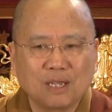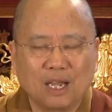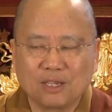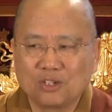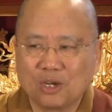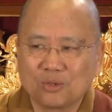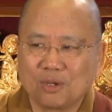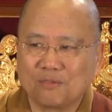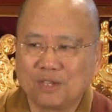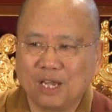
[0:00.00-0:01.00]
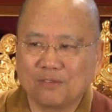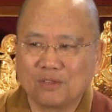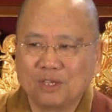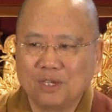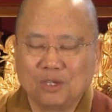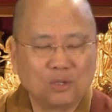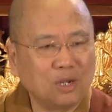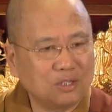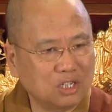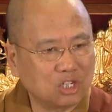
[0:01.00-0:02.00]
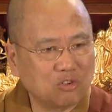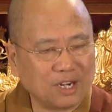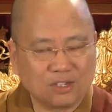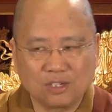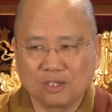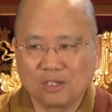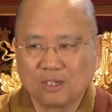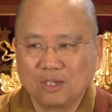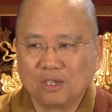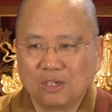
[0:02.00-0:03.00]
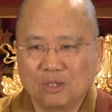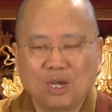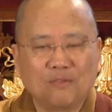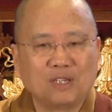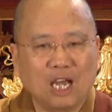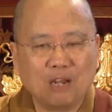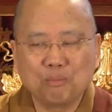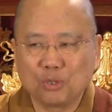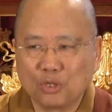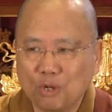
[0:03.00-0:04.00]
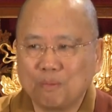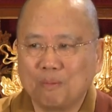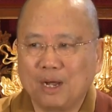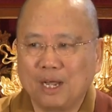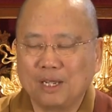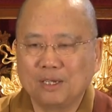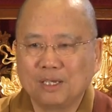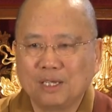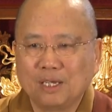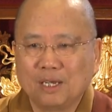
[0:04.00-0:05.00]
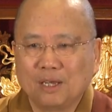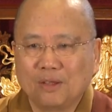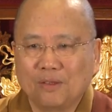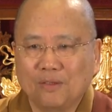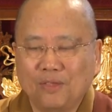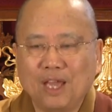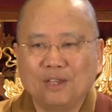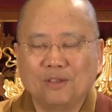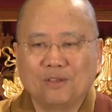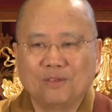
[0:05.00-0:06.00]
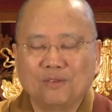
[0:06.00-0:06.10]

at the juncture of death. You're not distracted. You have an unperturbed mind that